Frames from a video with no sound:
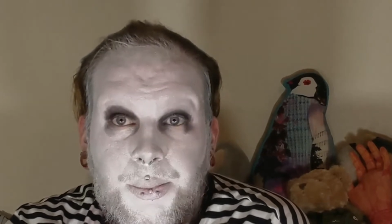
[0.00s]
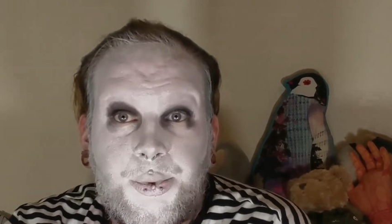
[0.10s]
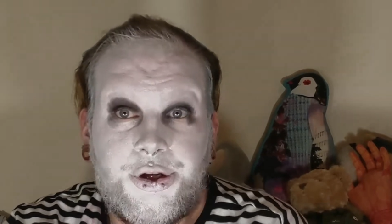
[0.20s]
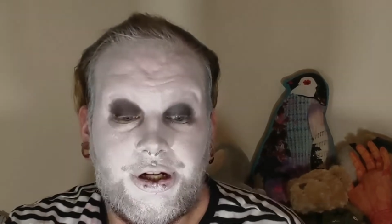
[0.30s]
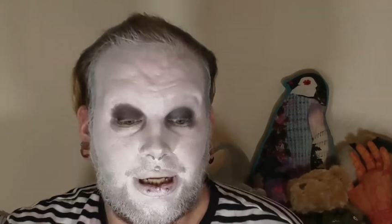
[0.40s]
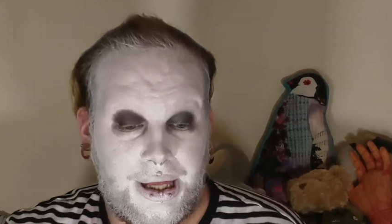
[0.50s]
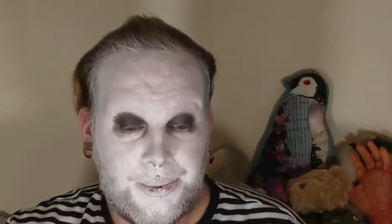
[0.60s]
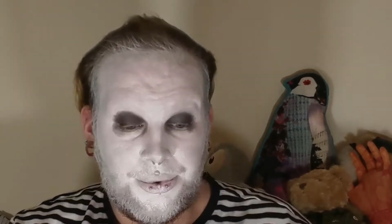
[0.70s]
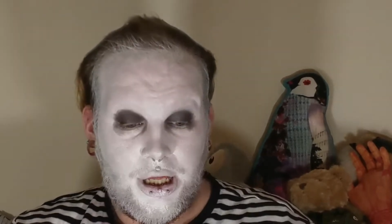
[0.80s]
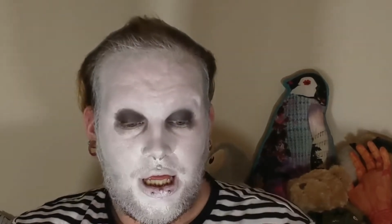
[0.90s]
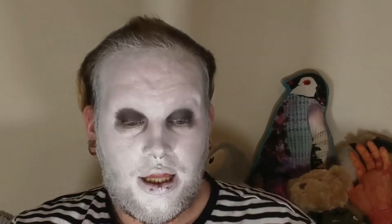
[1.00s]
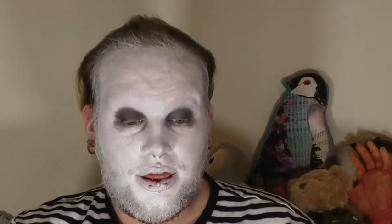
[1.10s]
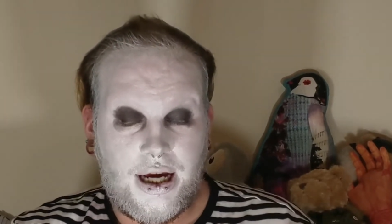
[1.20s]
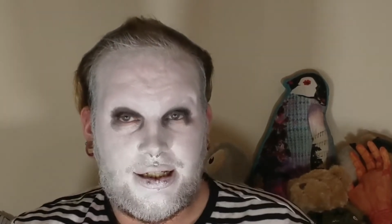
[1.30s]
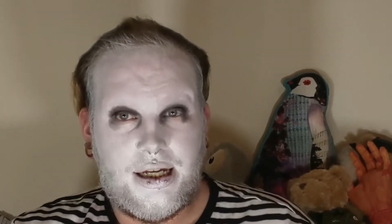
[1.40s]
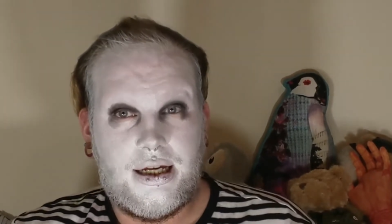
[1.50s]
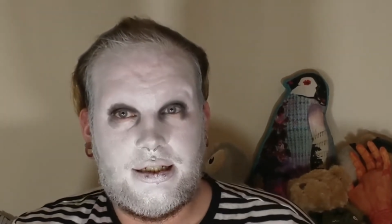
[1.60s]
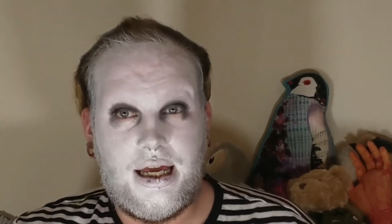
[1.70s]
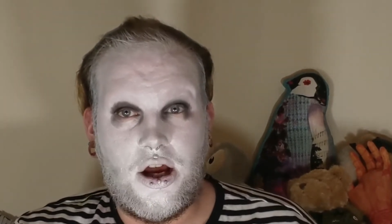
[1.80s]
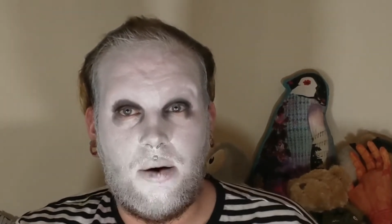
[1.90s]
We're doing a clown that
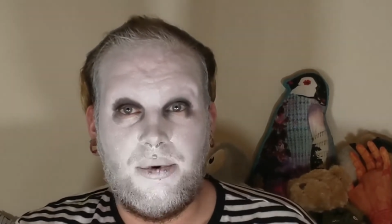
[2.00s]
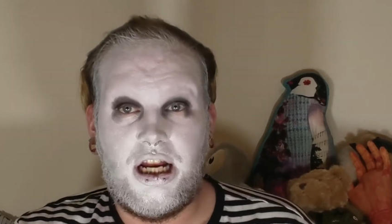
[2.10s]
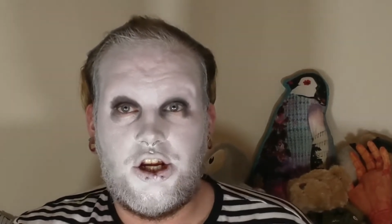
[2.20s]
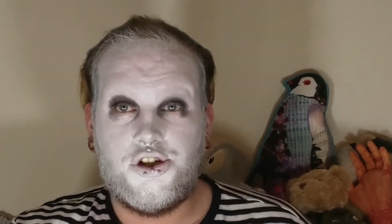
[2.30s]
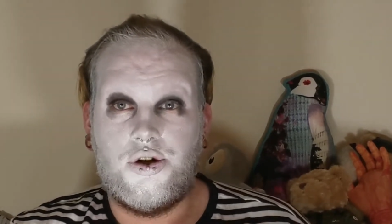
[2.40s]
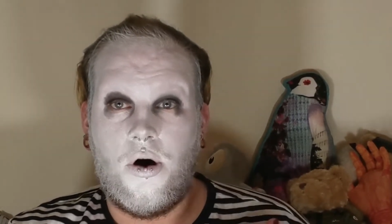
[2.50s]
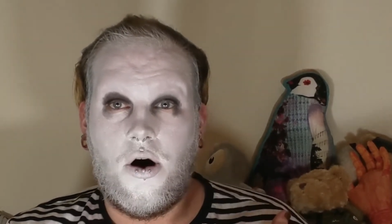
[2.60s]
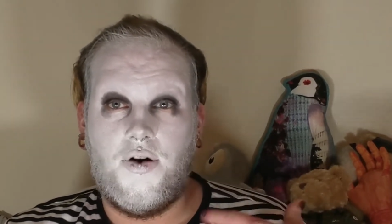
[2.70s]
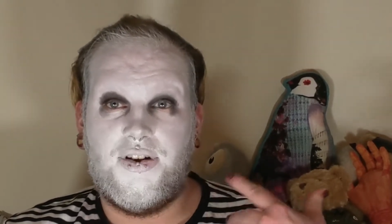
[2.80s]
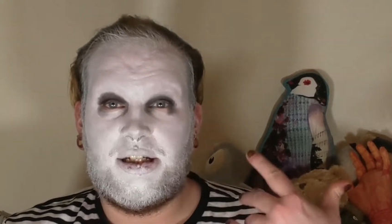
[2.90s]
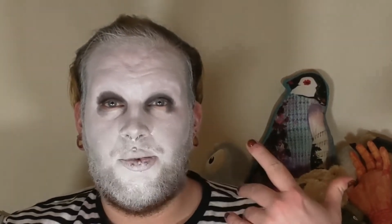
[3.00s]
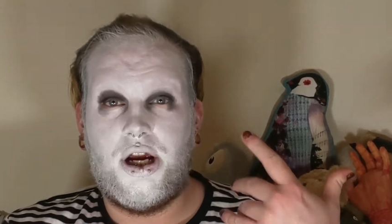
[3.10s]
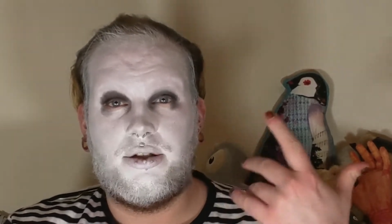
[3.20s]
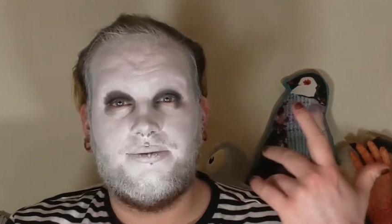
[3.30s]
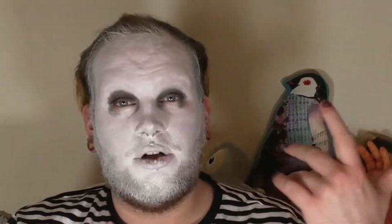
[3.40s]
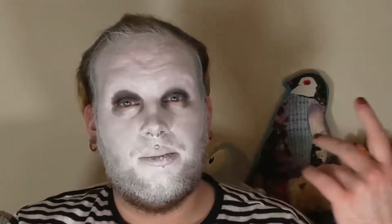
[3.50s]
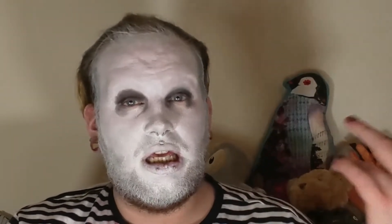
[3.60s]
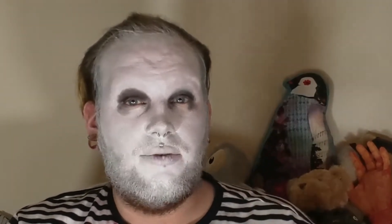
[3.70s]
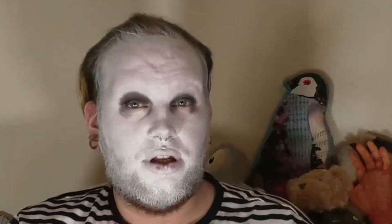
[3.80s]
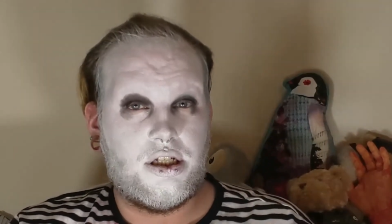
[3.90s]
is a combination of inspiration from
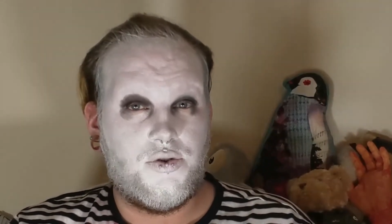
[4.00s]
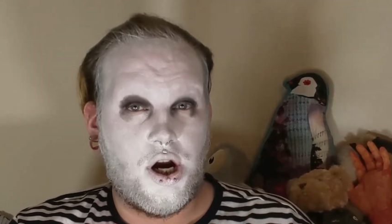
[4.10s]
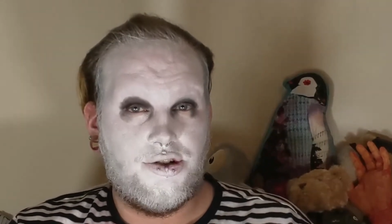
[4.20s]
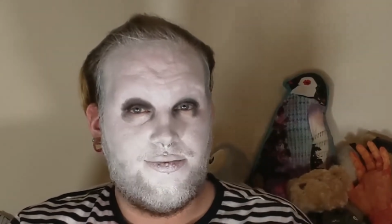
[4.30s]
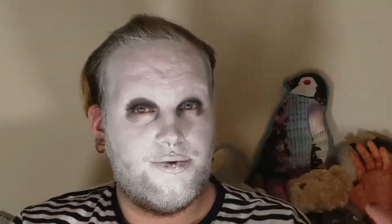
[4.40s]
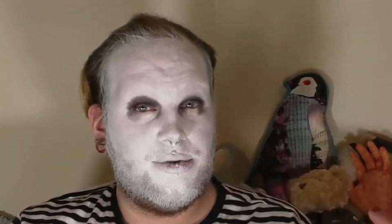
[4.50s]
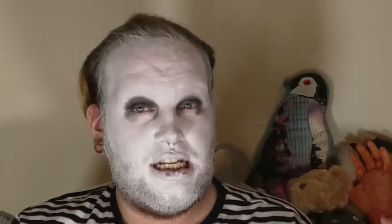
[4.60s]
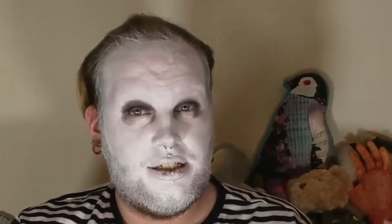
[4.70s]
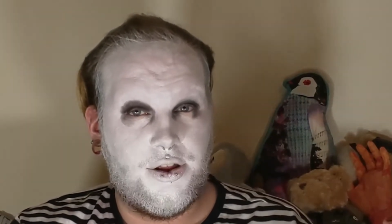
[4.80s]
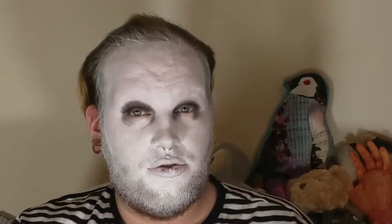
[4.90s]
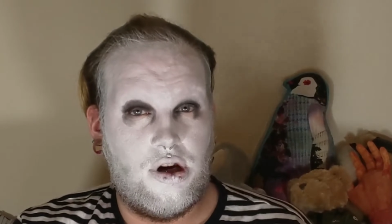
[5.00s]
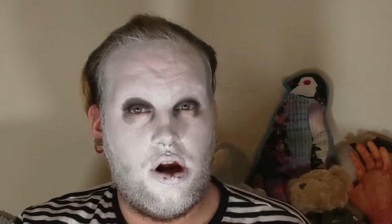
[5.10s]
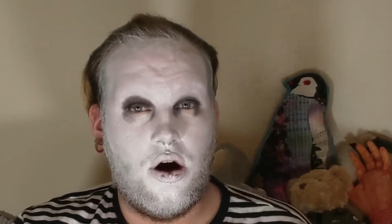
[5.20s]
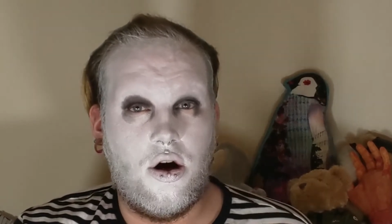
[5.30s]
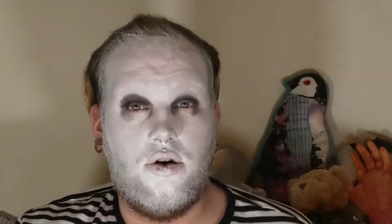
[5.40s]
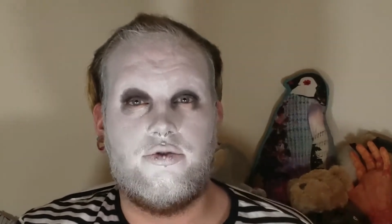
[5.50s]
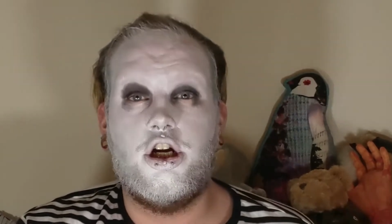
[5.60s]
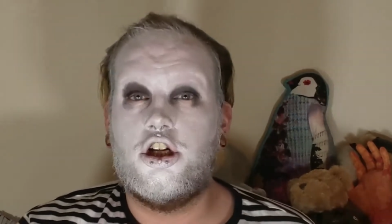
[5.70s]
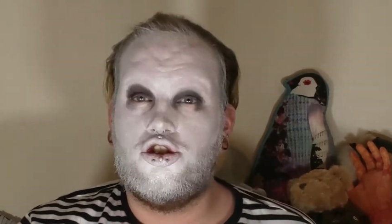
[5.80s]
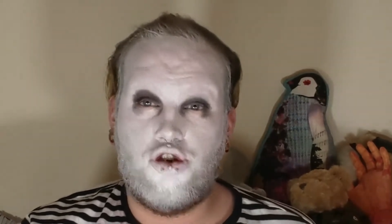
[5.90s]
Eva Destruction from season 3 of
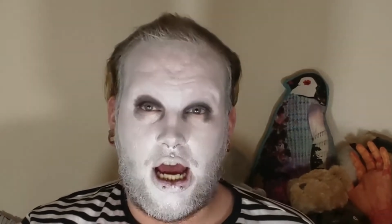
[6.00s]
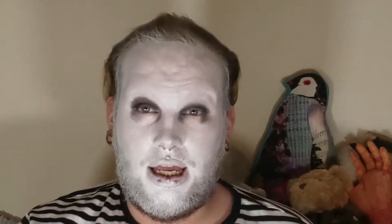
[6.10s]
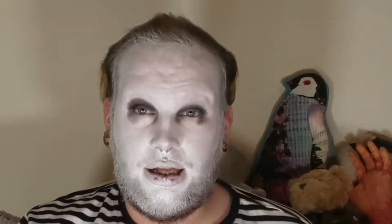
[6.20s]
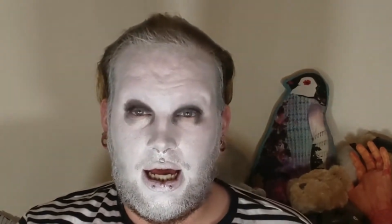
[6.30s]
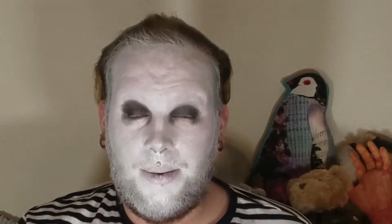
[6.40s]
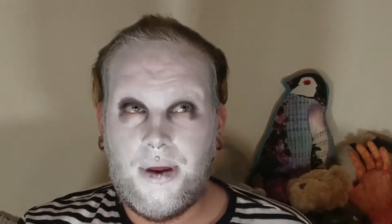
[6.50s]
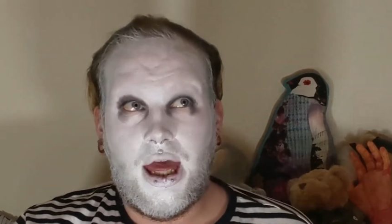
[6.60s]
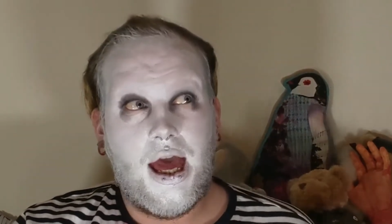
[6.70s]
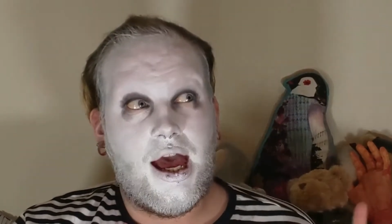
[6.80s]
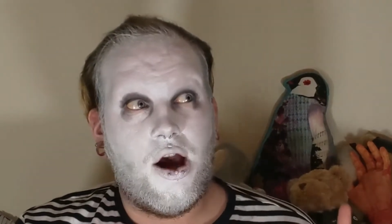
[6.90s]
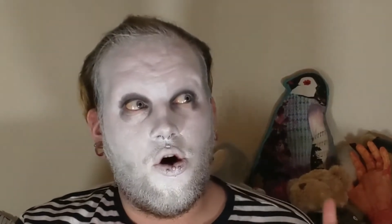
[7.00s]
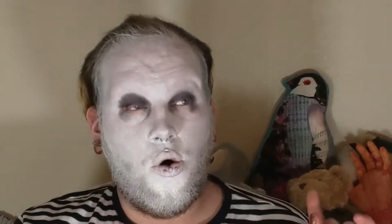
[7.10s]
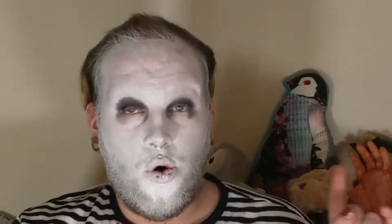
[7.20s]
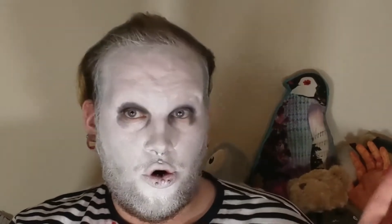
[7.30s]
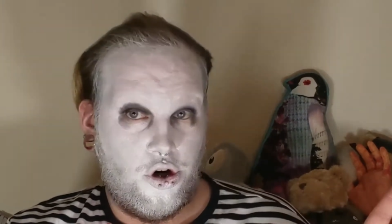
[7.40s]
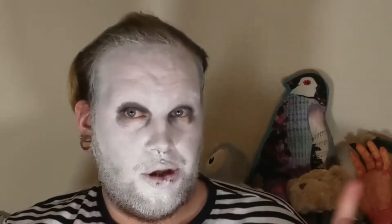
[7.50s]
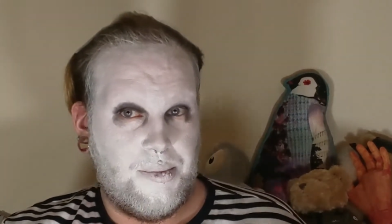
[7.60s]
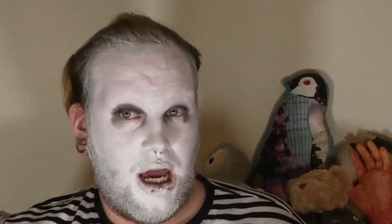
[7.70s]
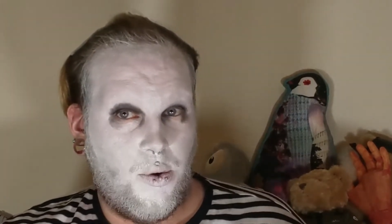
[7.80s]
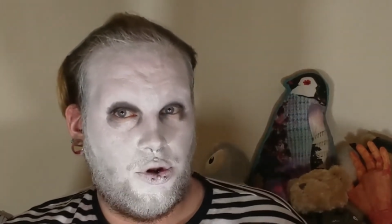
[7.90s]
Dragula. Or you
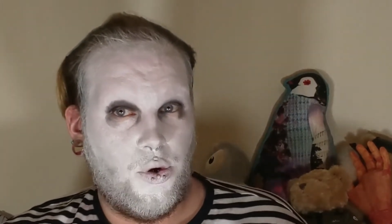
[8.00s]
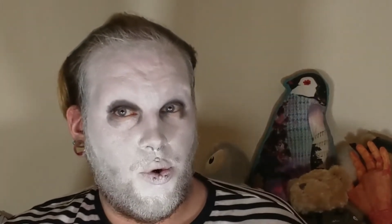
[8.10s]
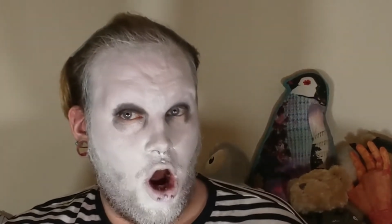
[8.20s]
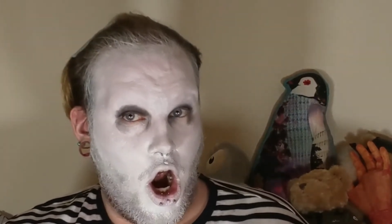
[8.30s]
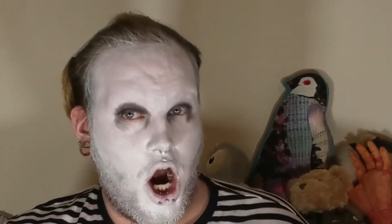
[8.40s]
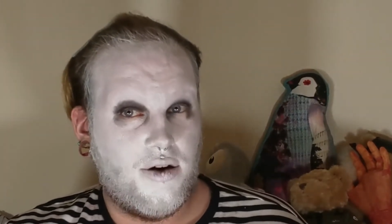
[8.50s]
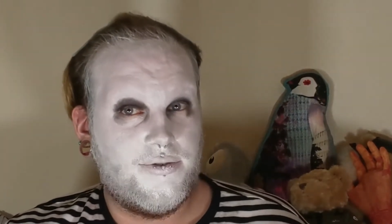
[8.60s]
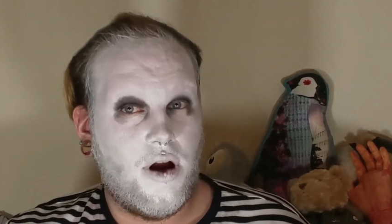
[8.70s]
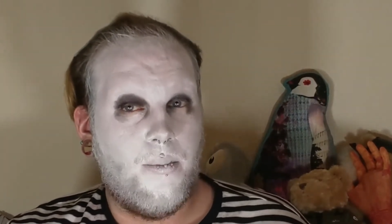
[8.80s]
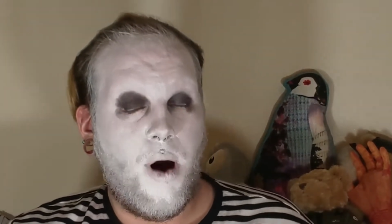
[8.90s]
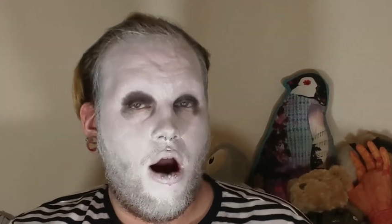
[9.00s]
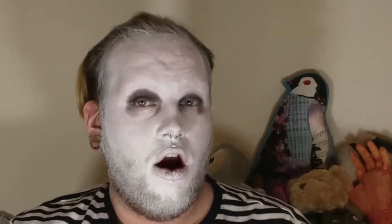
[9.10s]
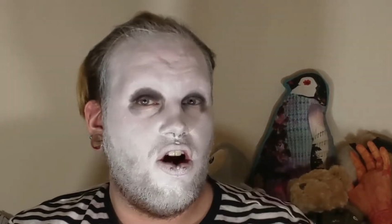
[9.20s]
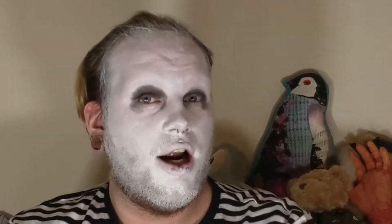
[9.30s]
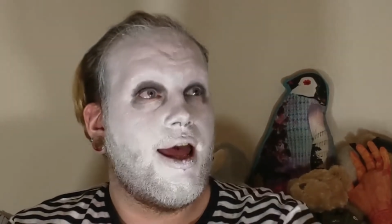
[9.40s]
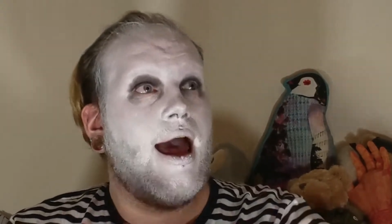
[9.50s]
might know her from her